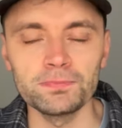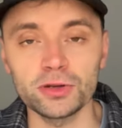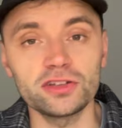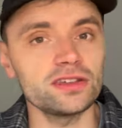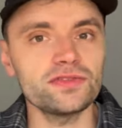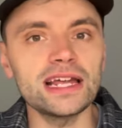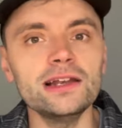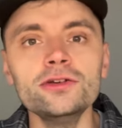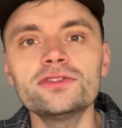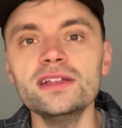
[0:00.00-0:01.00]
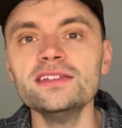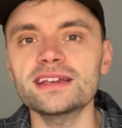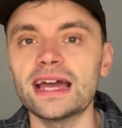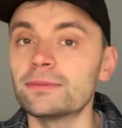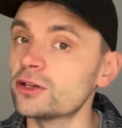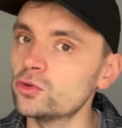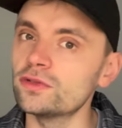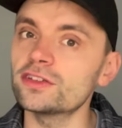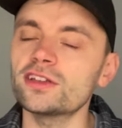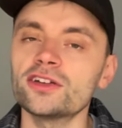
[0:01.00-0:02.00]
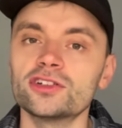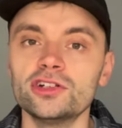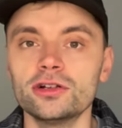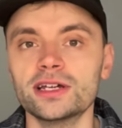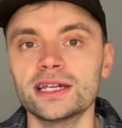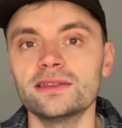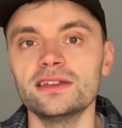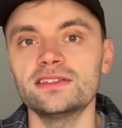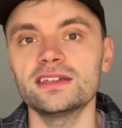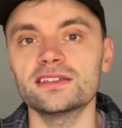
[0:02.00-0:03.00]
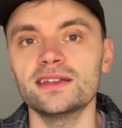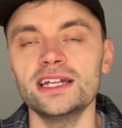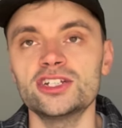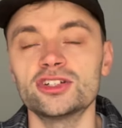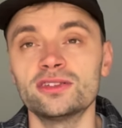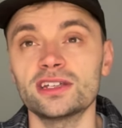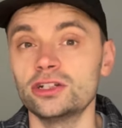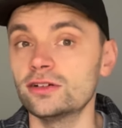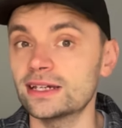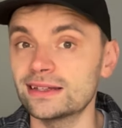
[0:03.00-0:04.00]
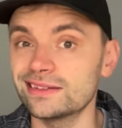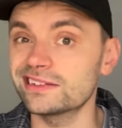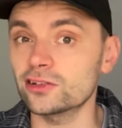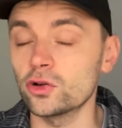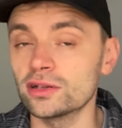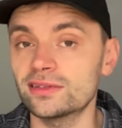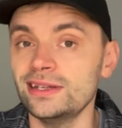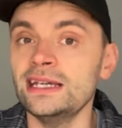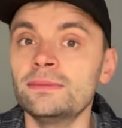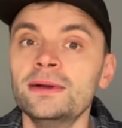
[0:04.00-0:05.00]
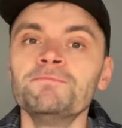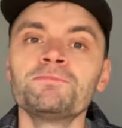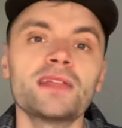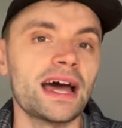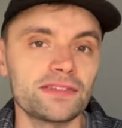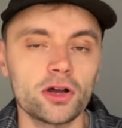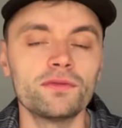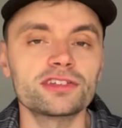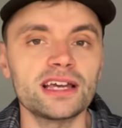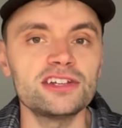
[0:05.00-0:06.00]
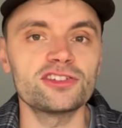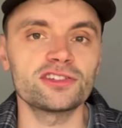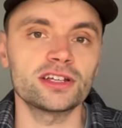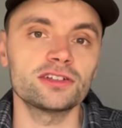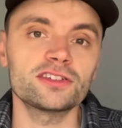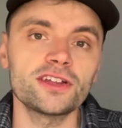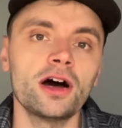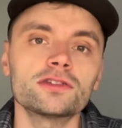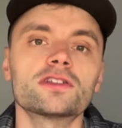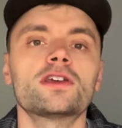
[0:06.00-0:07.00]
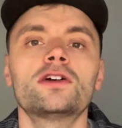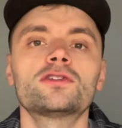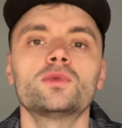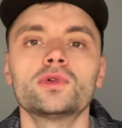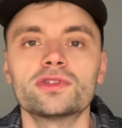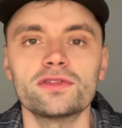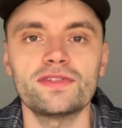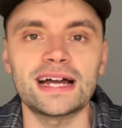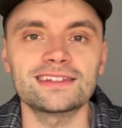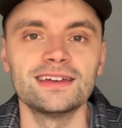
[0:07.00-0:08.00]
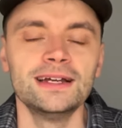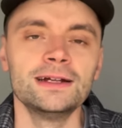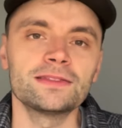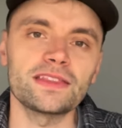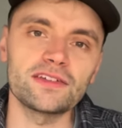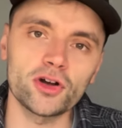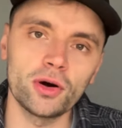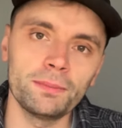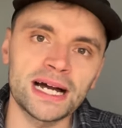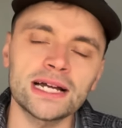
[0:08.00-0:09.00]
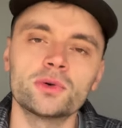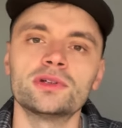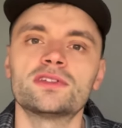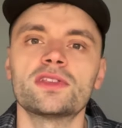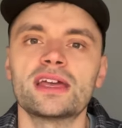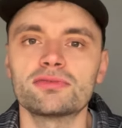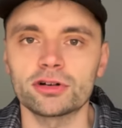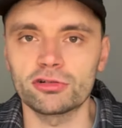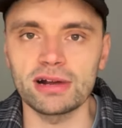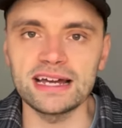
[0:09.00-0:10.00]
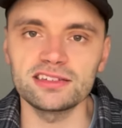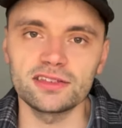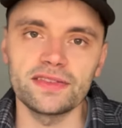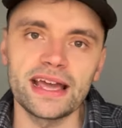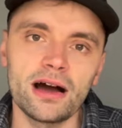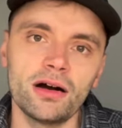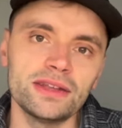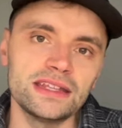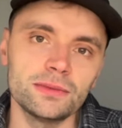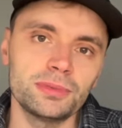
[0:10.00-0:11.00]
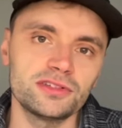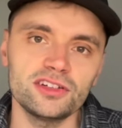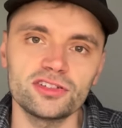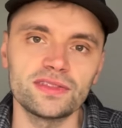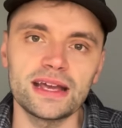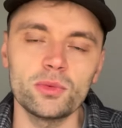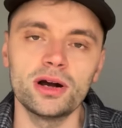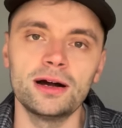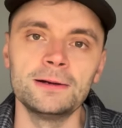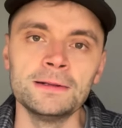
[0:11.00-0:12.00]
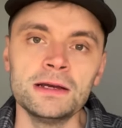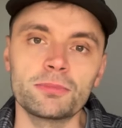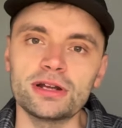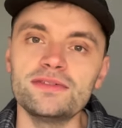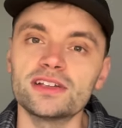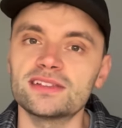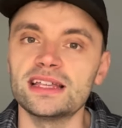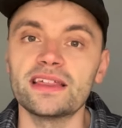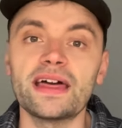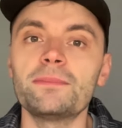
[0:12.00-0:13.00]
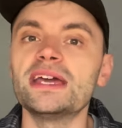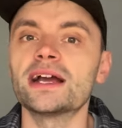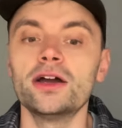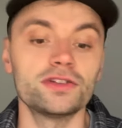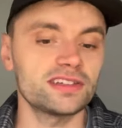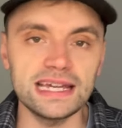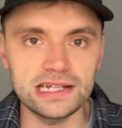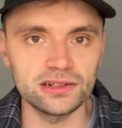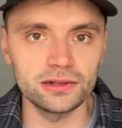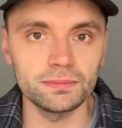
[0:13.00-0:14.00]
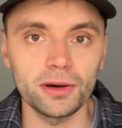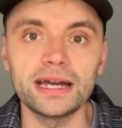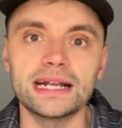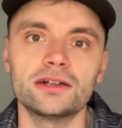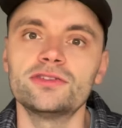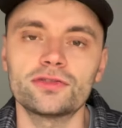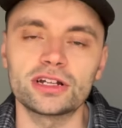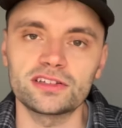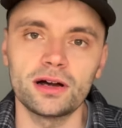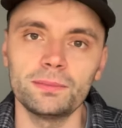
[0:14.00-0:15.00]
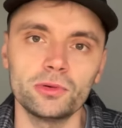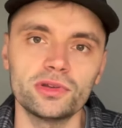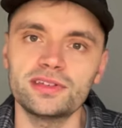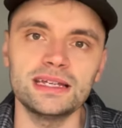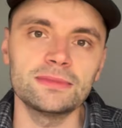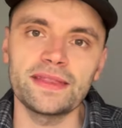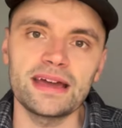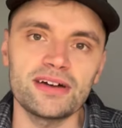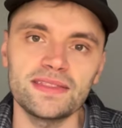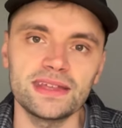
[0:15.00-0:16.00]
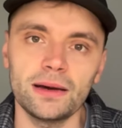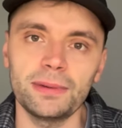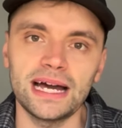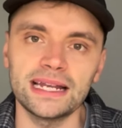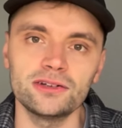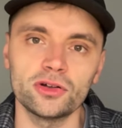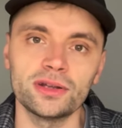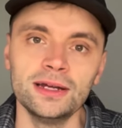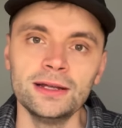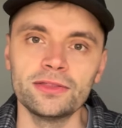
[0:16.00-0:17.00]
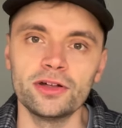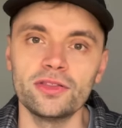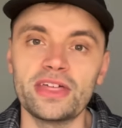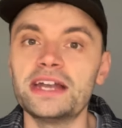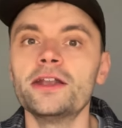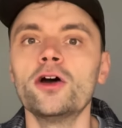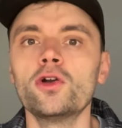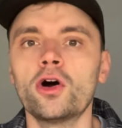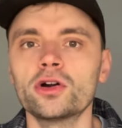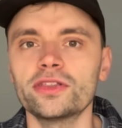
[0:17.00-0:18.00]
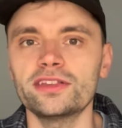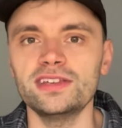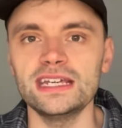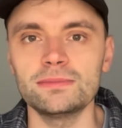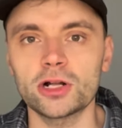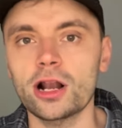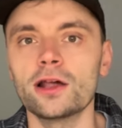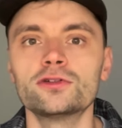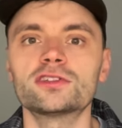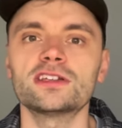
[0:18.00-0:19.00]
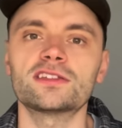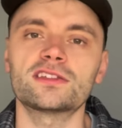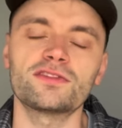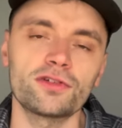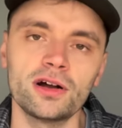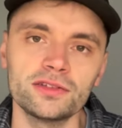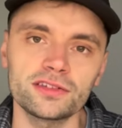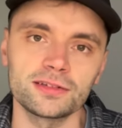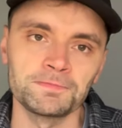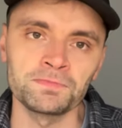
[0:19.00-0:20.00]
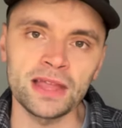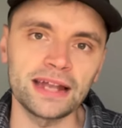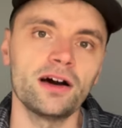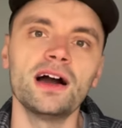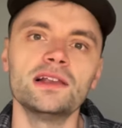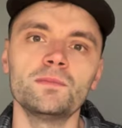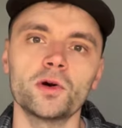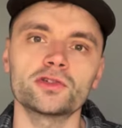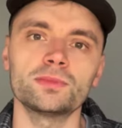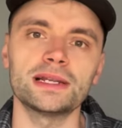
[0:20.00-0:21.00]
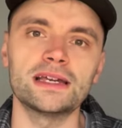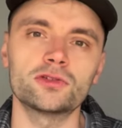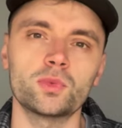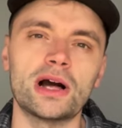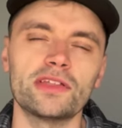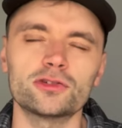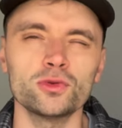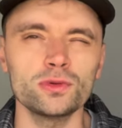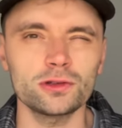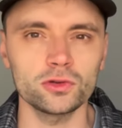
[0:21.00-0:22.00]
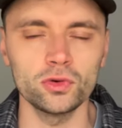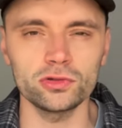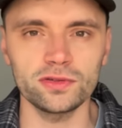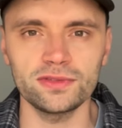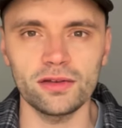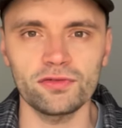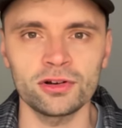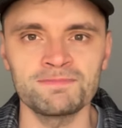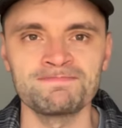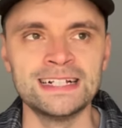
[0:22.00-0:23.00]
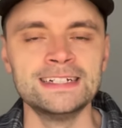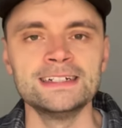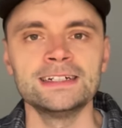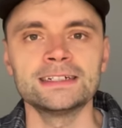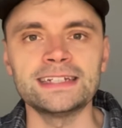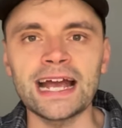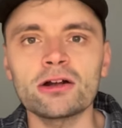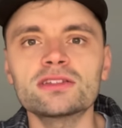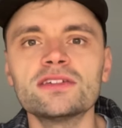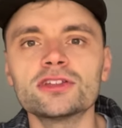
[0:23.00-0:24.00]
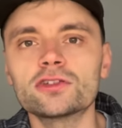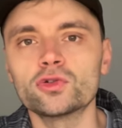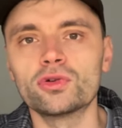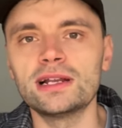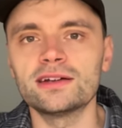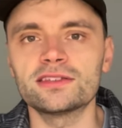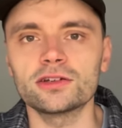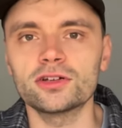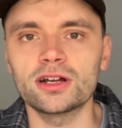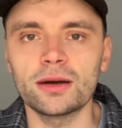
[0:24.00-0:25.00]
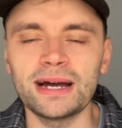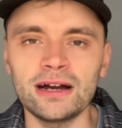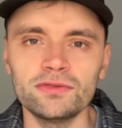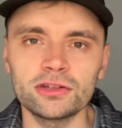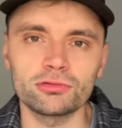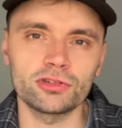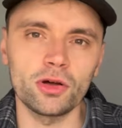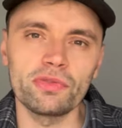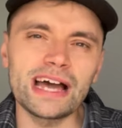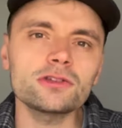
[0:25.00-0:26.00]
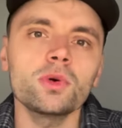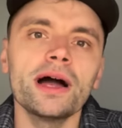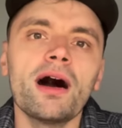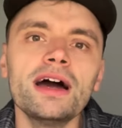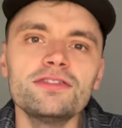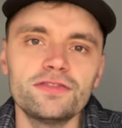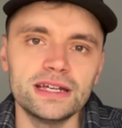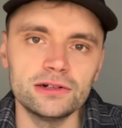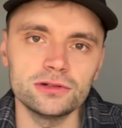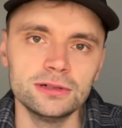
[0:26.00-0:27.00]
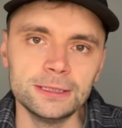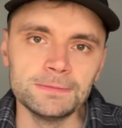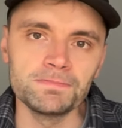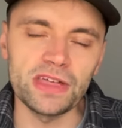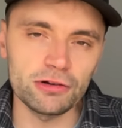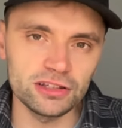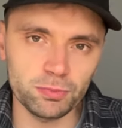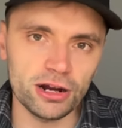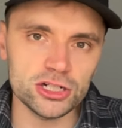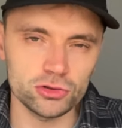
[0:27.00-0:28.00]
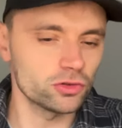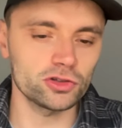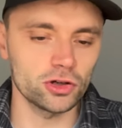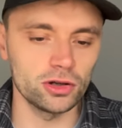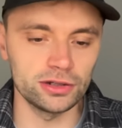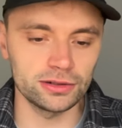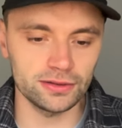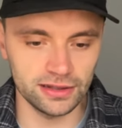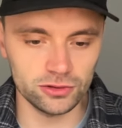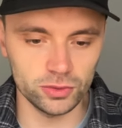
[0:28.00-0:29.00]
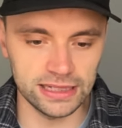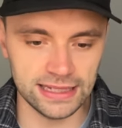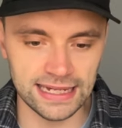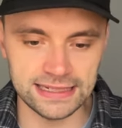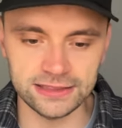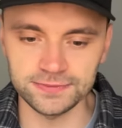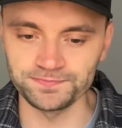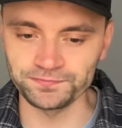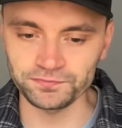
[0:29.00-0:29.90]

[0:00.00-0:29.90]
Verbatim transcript: Because if they lose this game, then all of a sudden you're looking at this Six Nations and you're looking at this Scotland team, and the conversations are going to start to turn towards the fact that they've gone backwards, that they've regressed, that they aren't in the position they were previously, that they're being overtaken by England, for example, the team that they have had the upper hand on, that they're no longer the team closest to France and Ireland possibly as well. There's all sorts of different narrative and storylines that could come out of this result. That's why I feel there is pressure on Scotland this weekend.